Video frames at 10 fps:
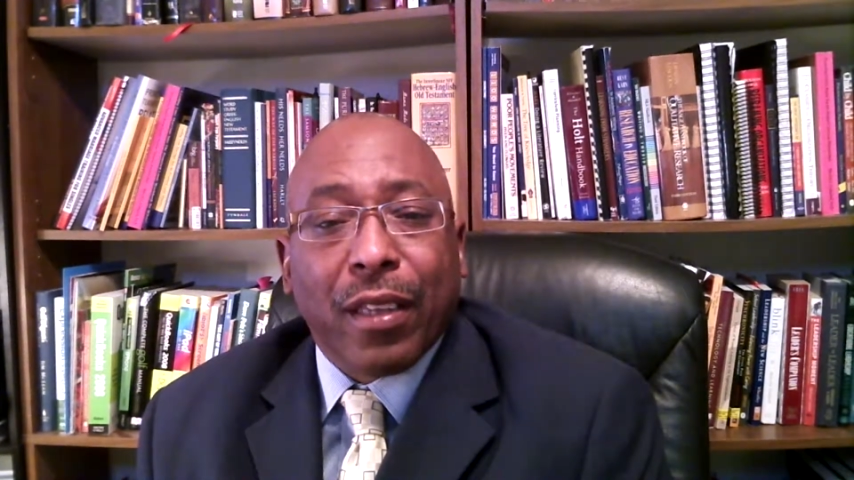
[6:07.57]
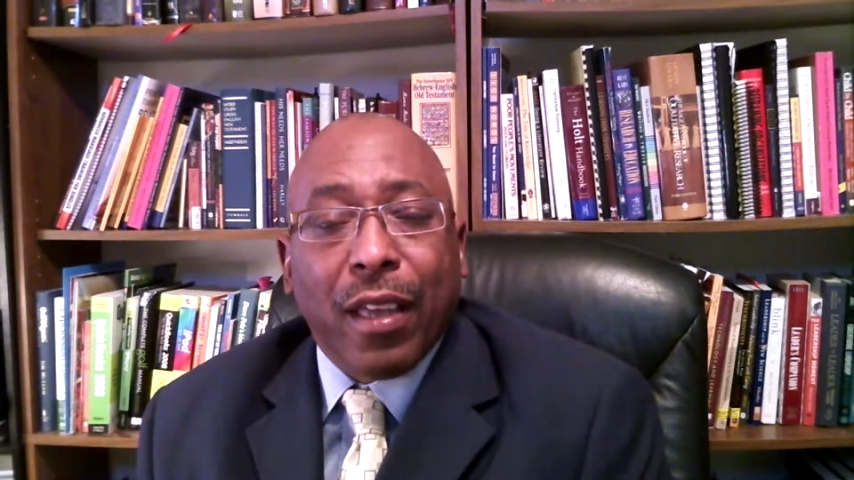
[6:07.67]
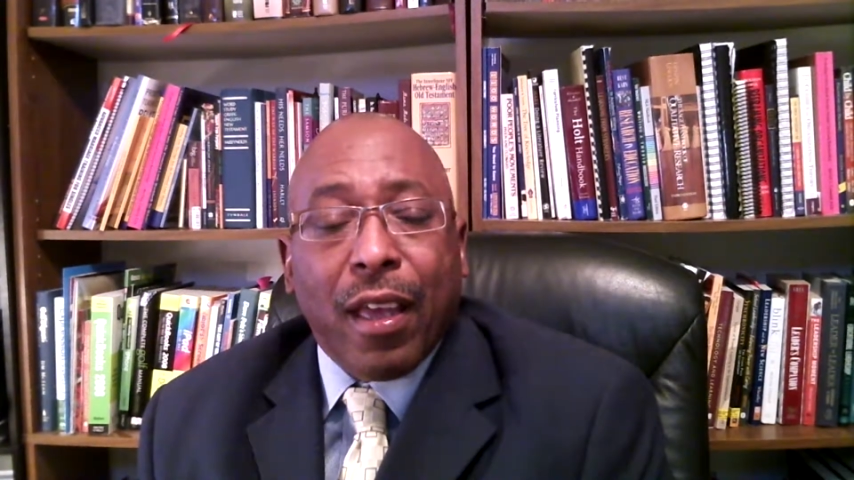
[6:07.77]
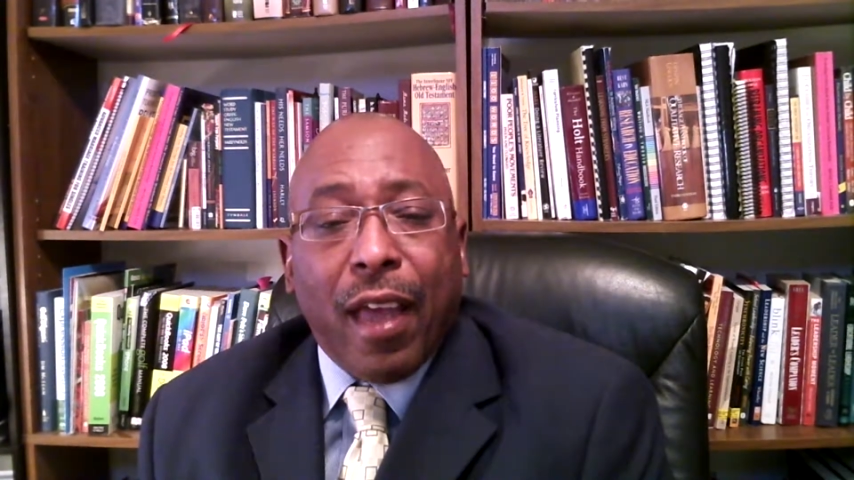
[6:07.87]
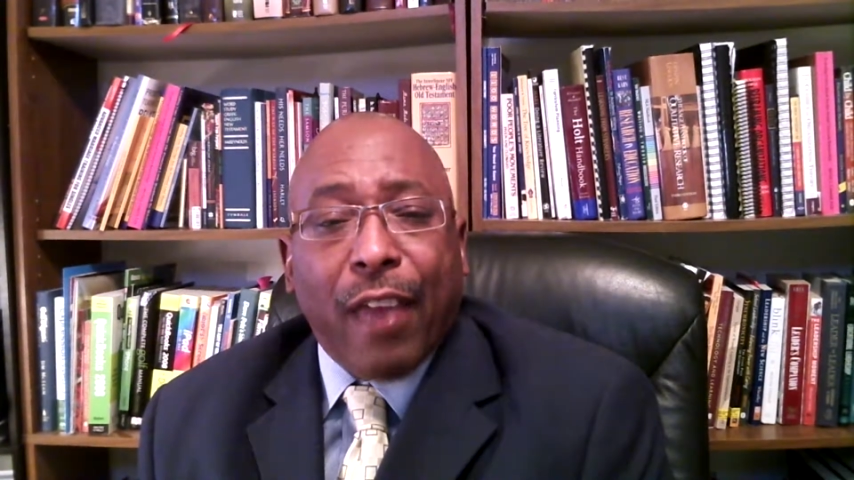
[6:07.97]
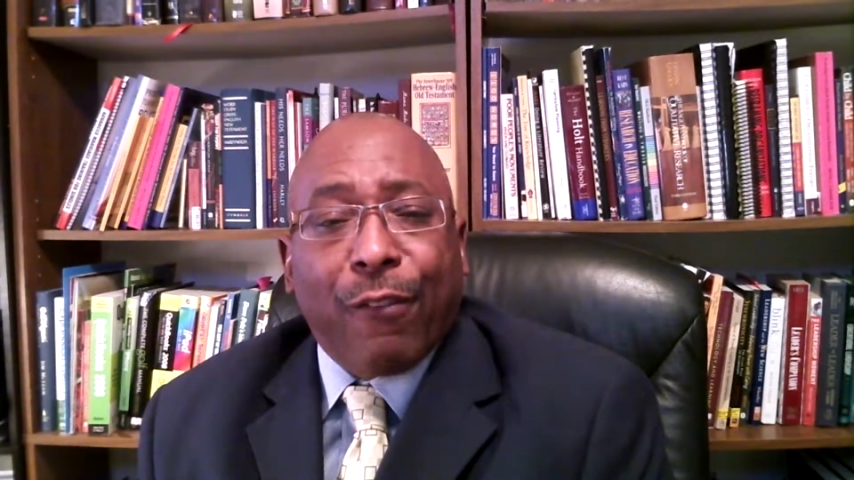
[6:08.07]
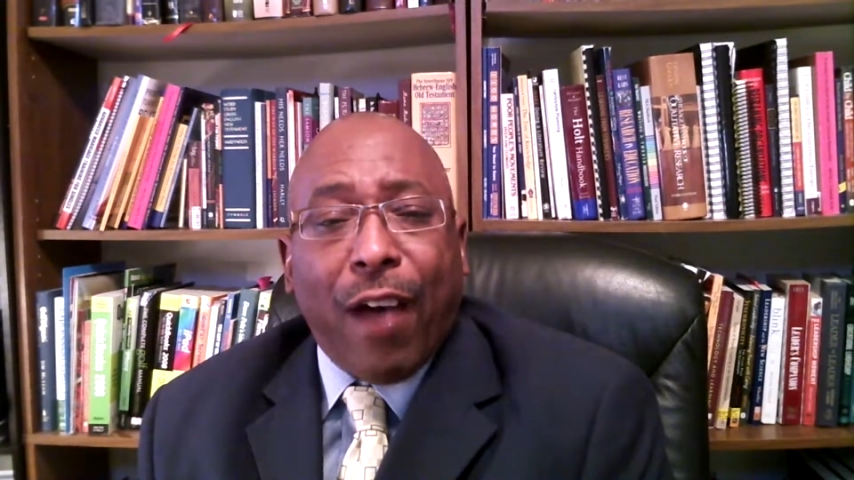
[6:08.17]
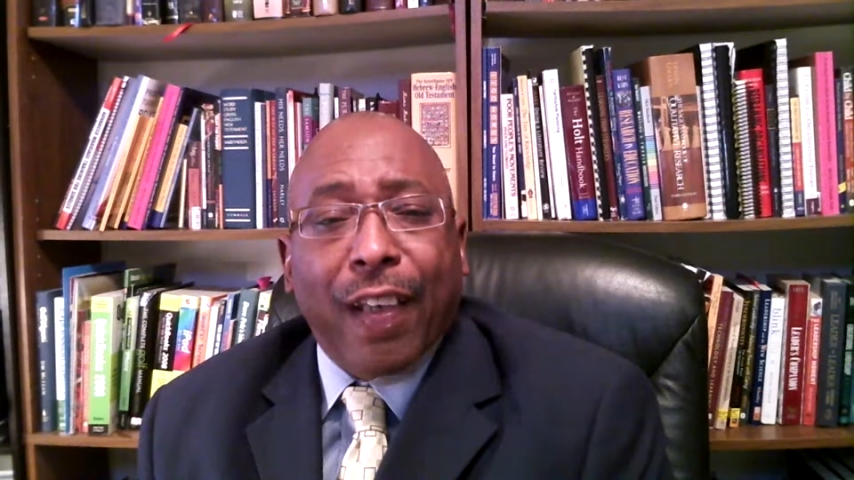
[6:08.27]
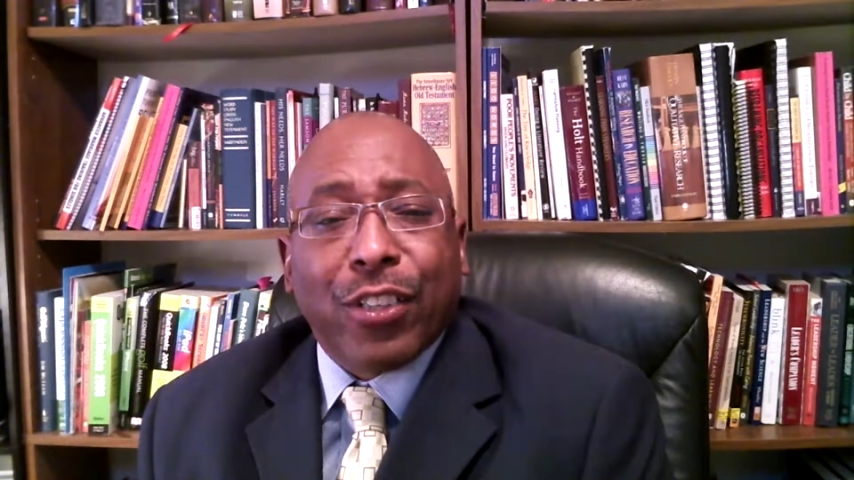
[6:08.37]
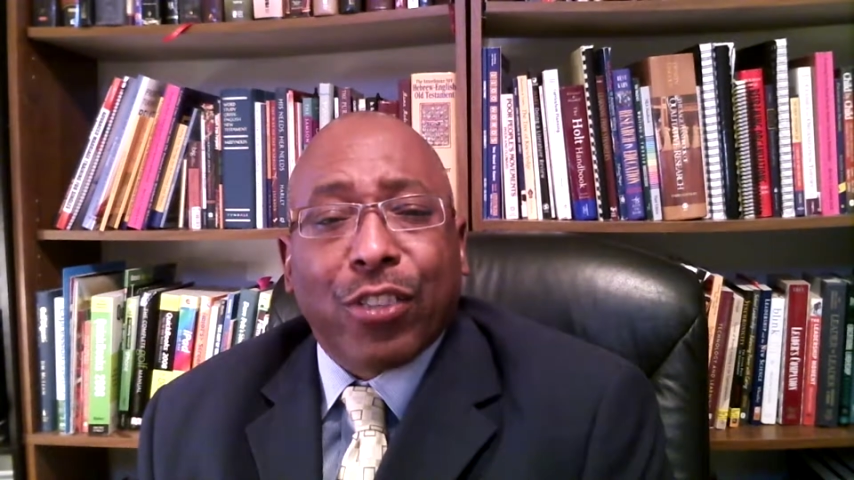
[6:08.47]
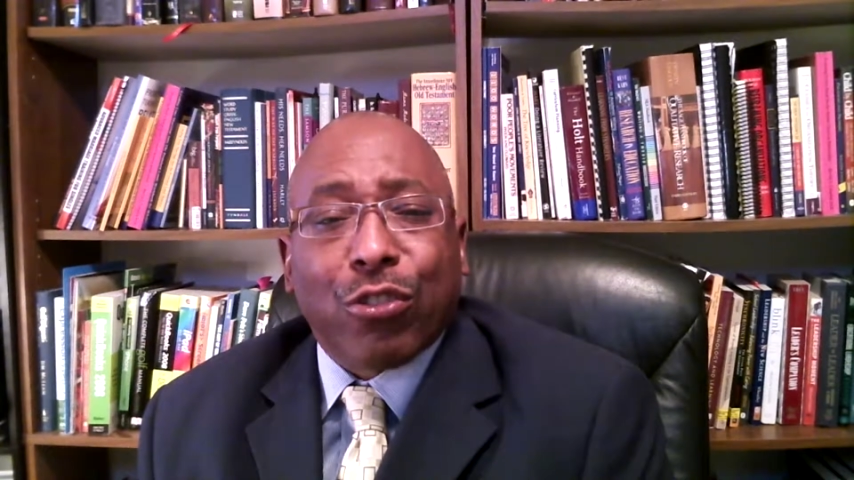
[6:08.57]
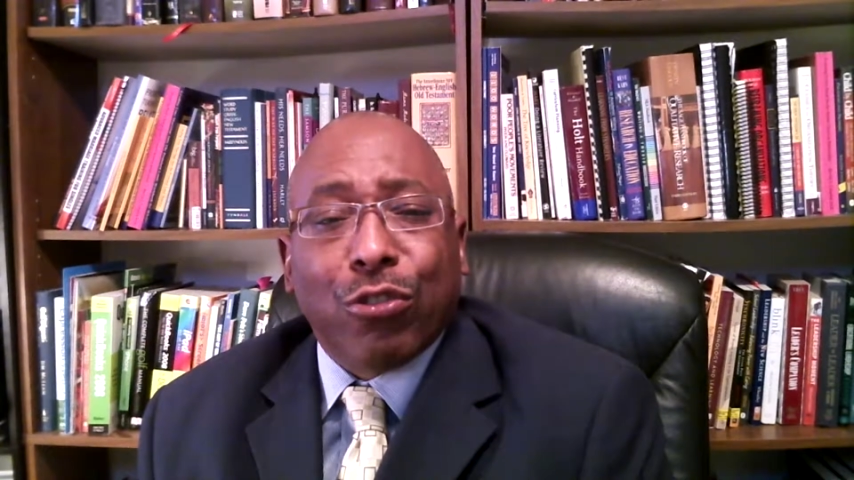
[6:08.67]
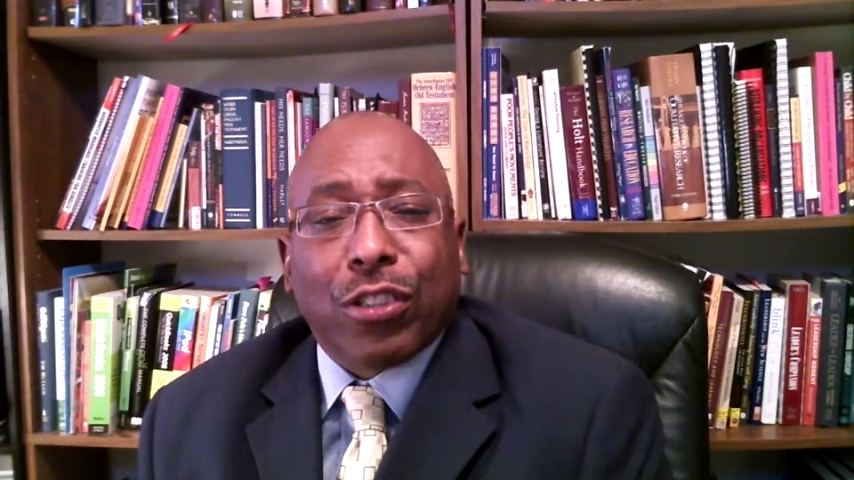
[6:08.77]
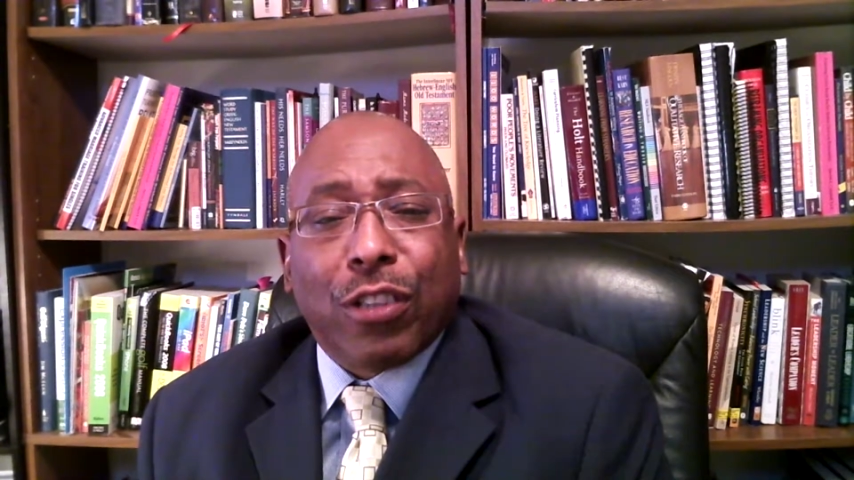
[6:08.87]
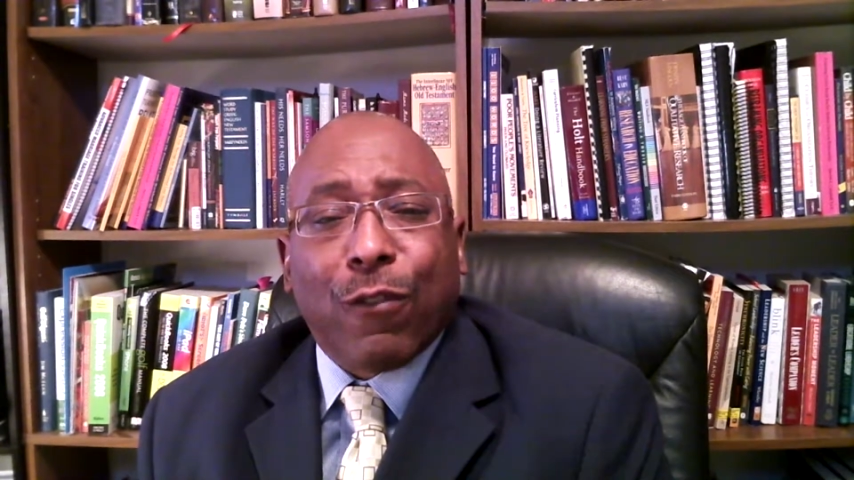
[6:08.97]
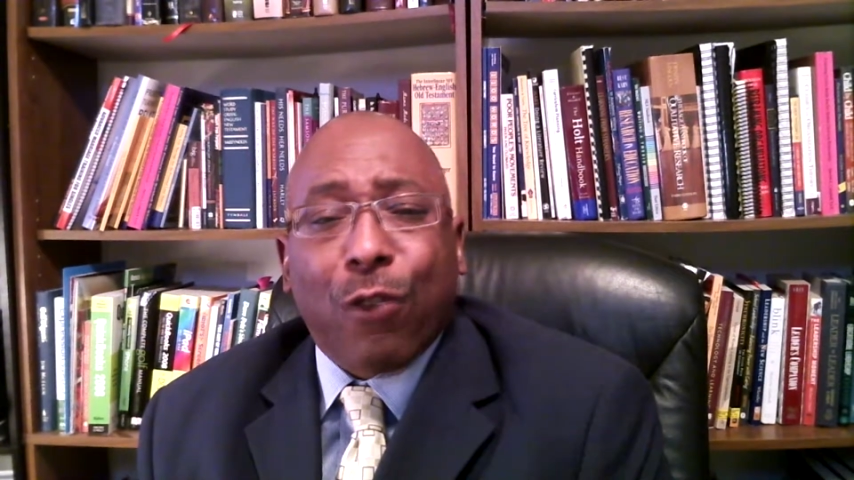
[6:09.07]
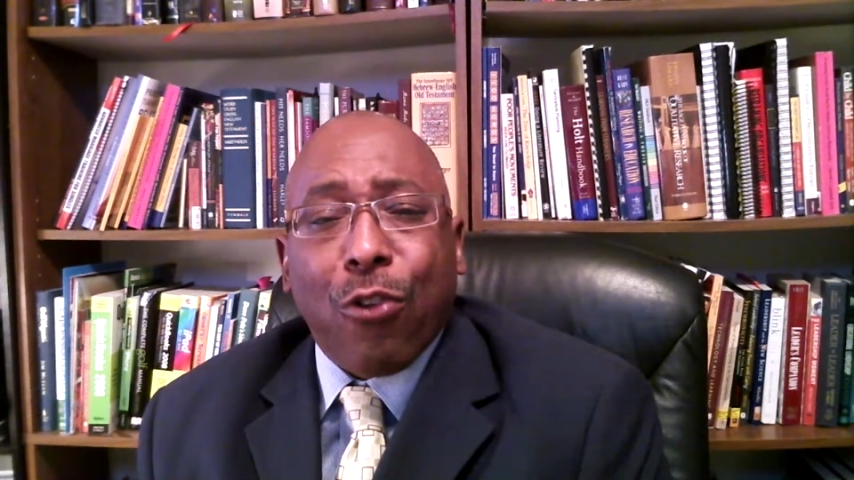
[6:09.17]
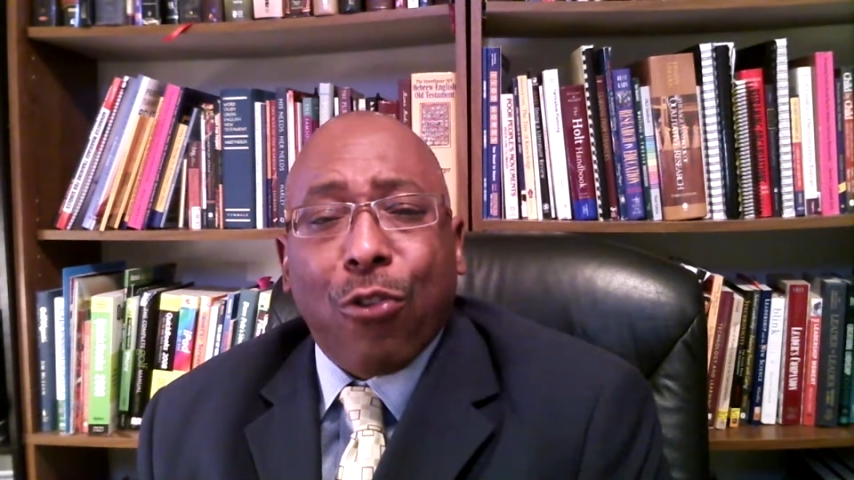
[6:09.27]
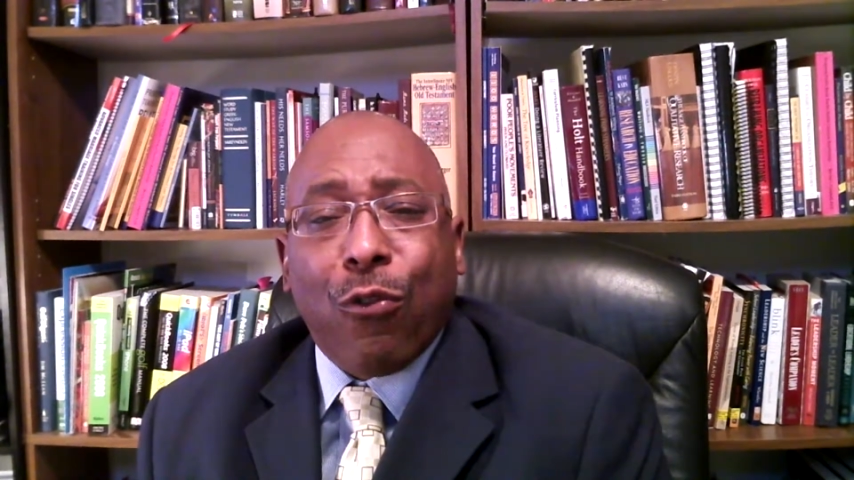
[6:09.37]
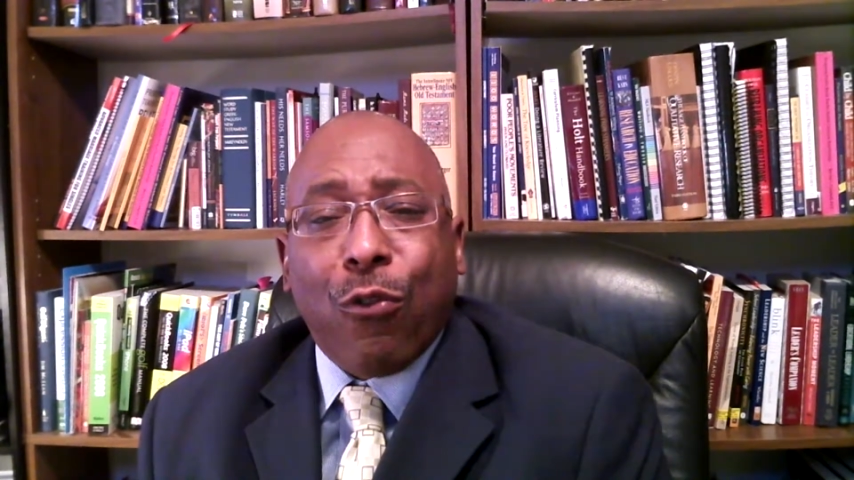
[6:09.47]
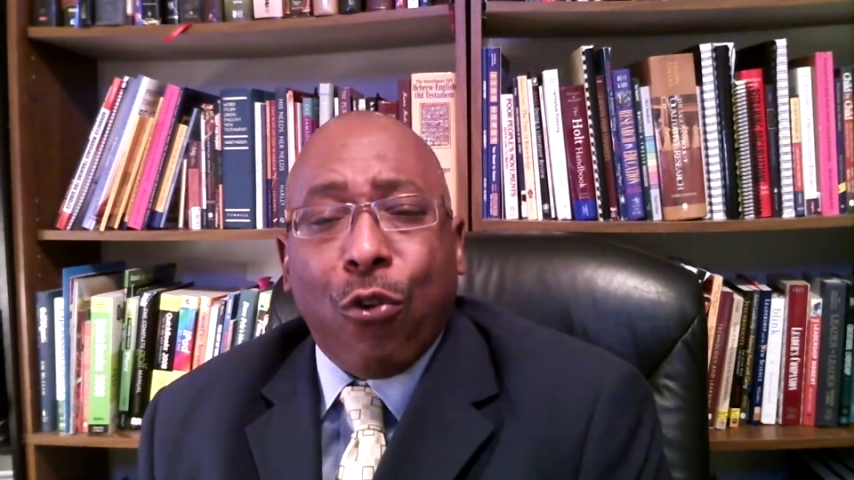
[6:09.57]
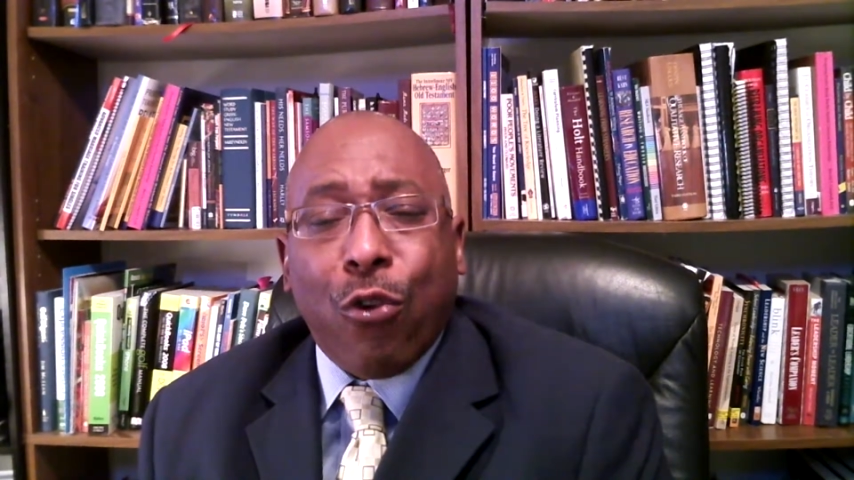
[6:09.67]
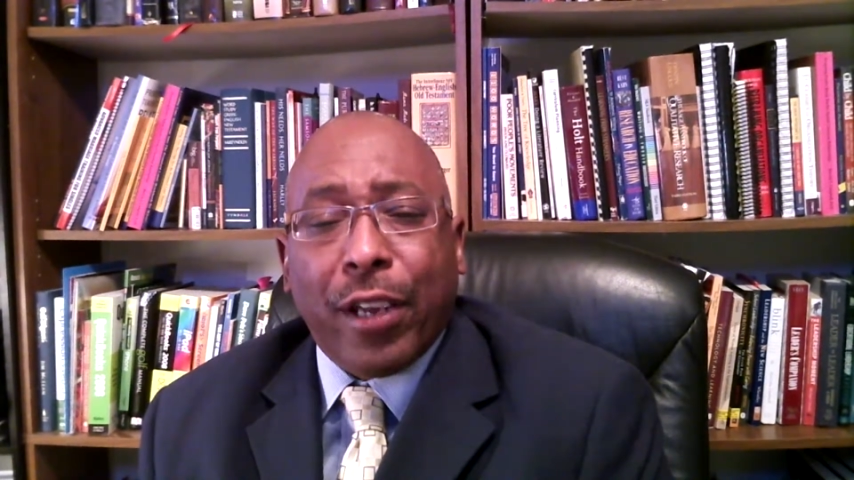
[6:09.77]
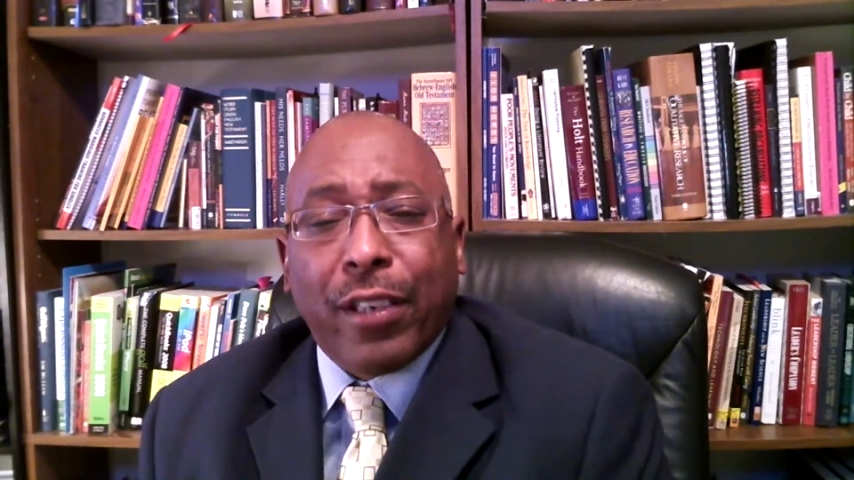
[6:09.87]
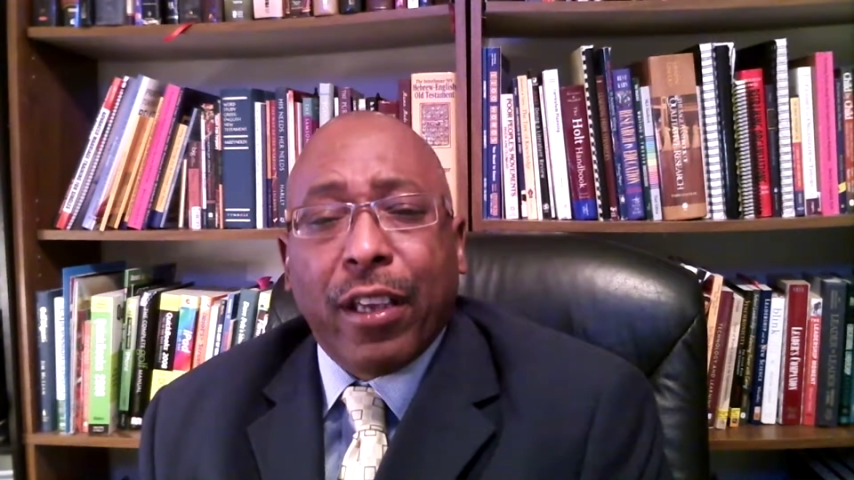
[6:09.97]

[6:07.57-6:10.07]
And finally, schools can further avoid